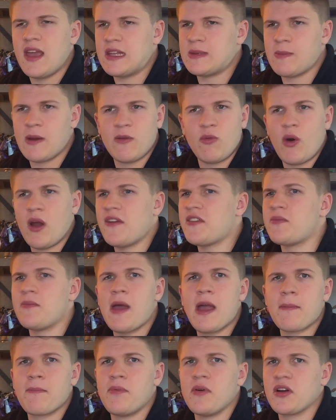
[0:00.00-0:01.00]
It's my wife's
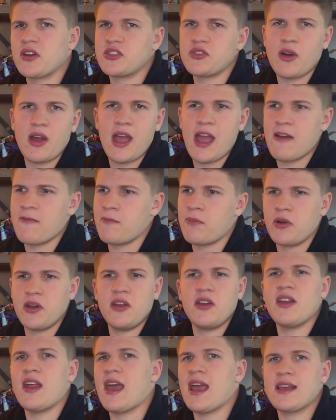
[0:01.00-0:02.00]
MacBook, so I have pretty
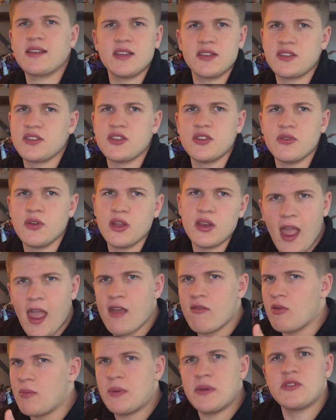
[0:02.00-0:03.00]
good access to it
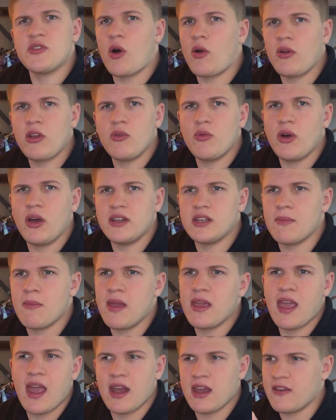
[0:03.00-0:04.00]
and would be totally willing to
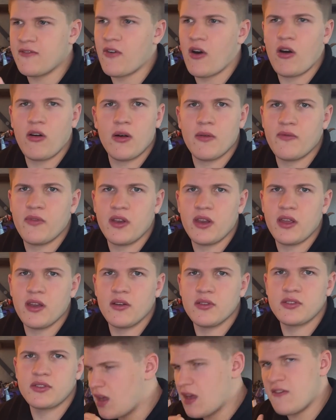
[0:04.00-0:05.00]
make any follow-up
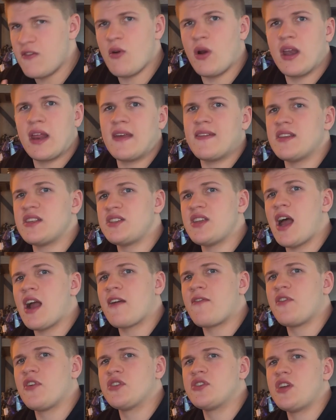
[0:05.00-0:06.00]
videos. If you wanna get this dock
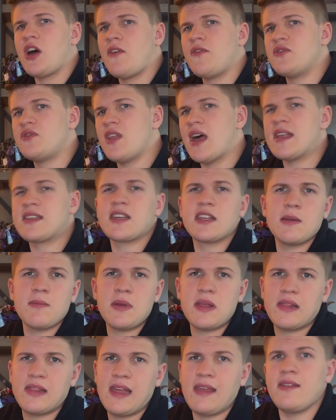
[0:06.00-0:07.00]
for yourself, that's gonna
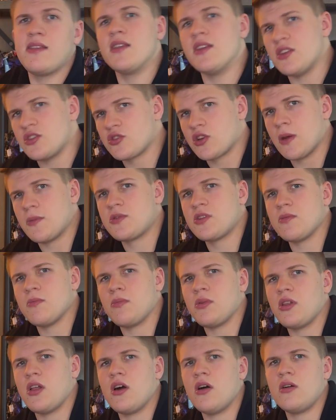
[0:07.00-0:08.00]
be linked in the description
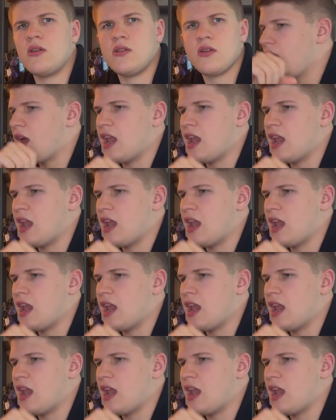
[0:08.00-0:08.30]
below.